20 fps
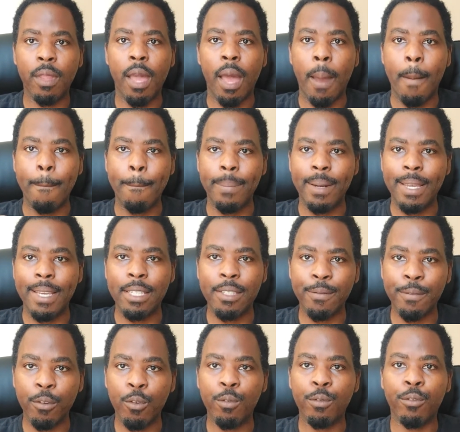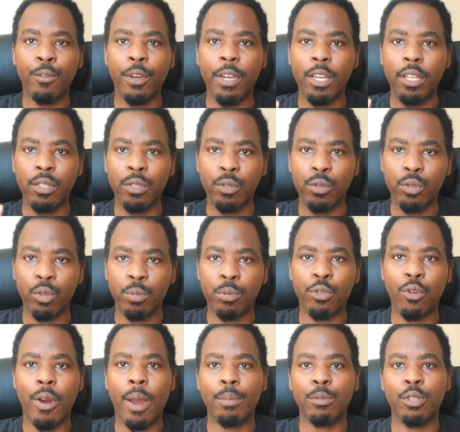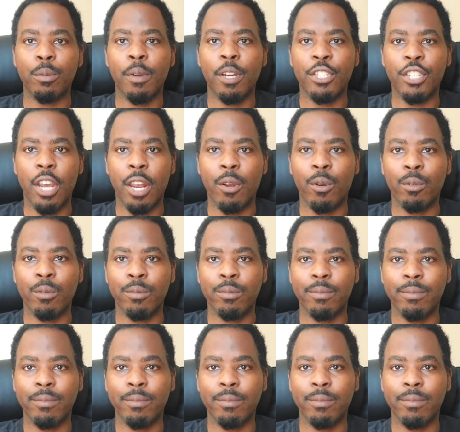and please feel free to subscribe to my channel.